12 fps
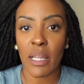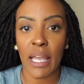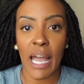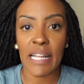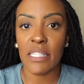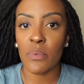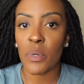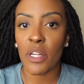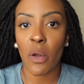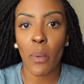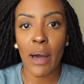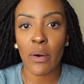Like, I didn't want
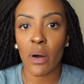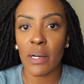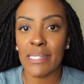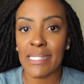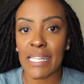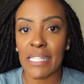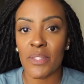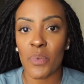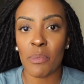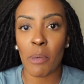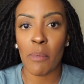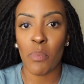to go out on dates
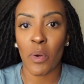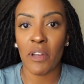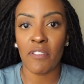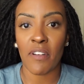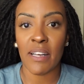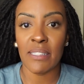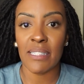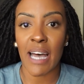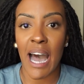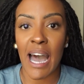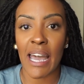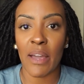with my boyfriend.
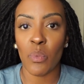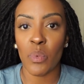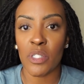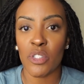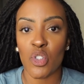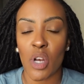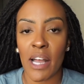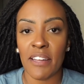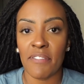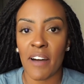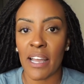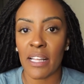I was trying
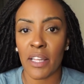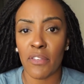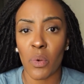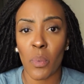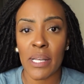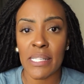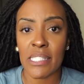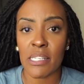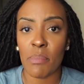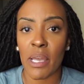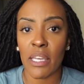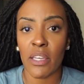to find clever ways
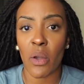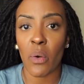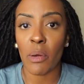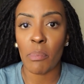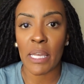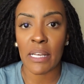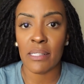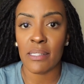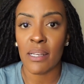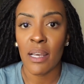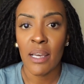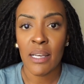to make yoga
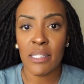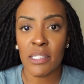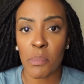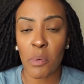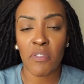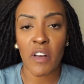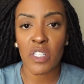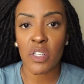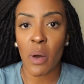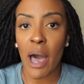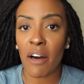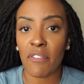pants into
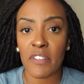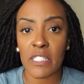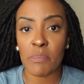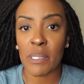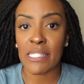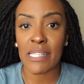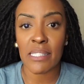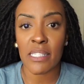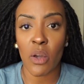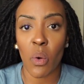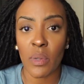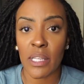professional outfits because that's
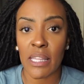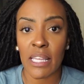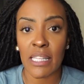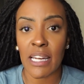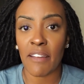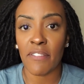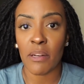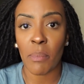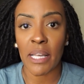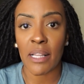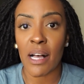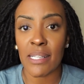the only thing that I fit in
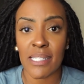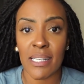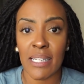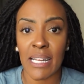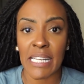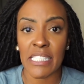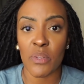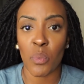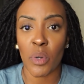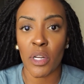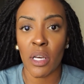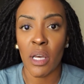my closet, and I
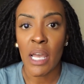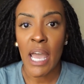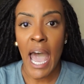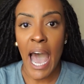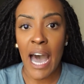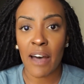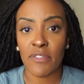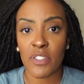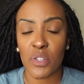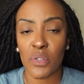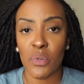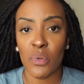didn't want to have
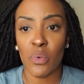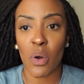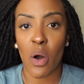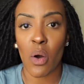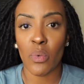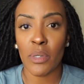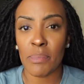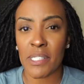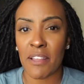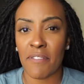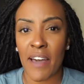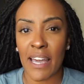to own up
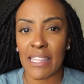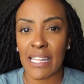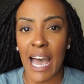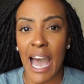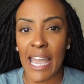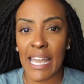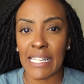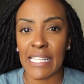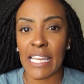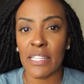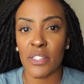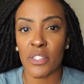to the fact that I had
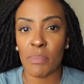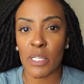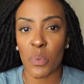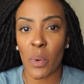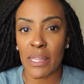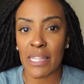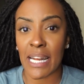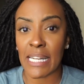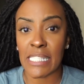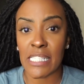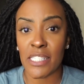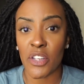gained so much weight that I
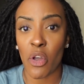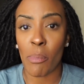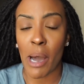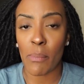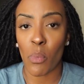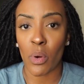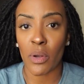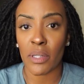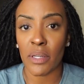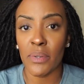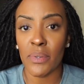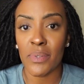needed to go buy more
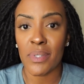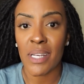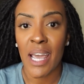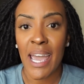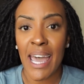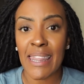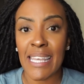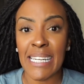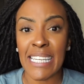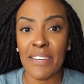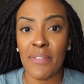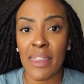clothes. And
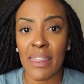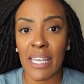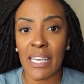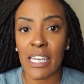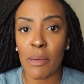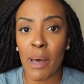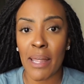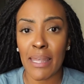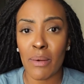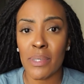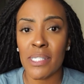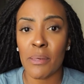then even thinking about
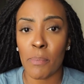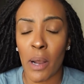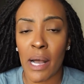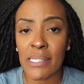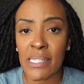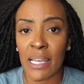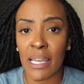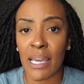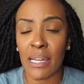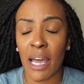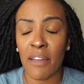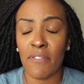that was depressing,
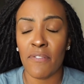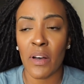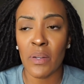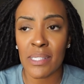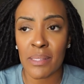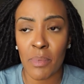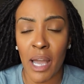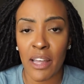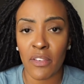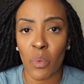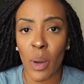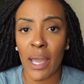and I felt some
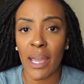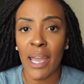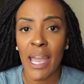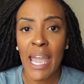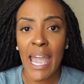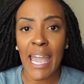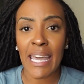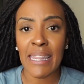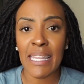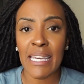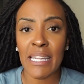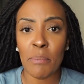kind of way.
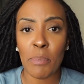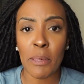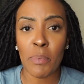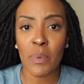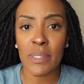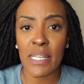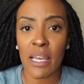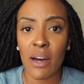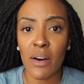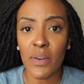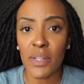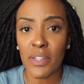And then people would say,
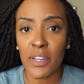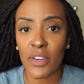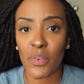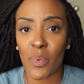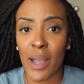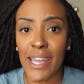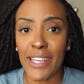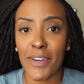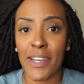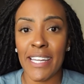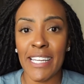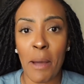oh, you look great,
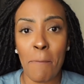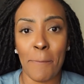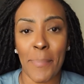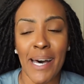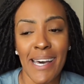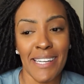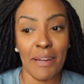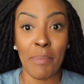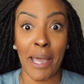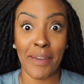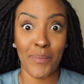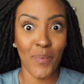you're getting a butt. And I'm
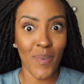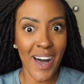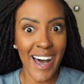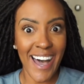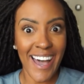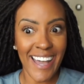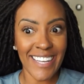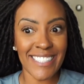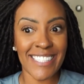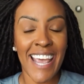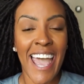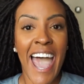like,
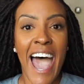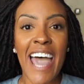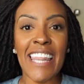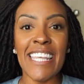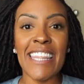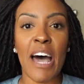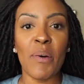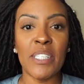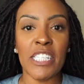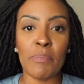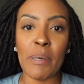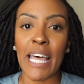what? And then that would
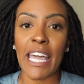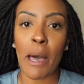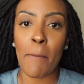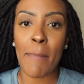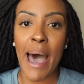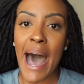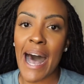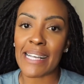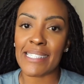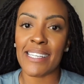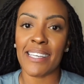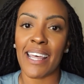just be like a
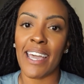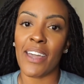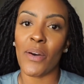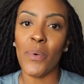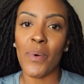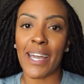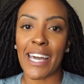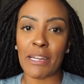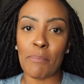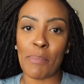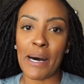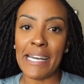mask. Like, oh, I got
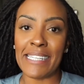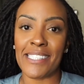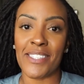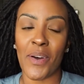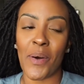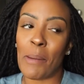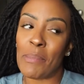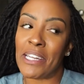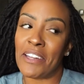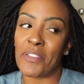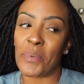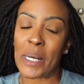a butt. So, I
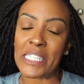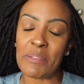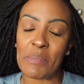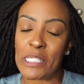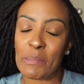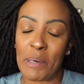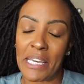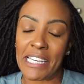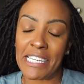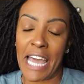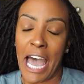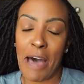mean, if the rest of me is
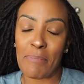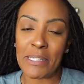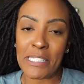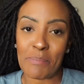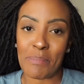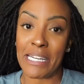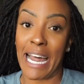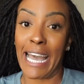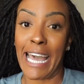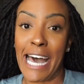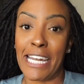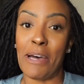big, it happens, but
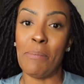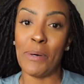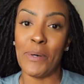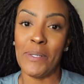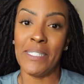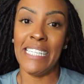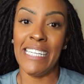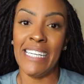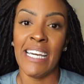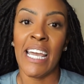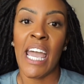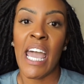I got a booty.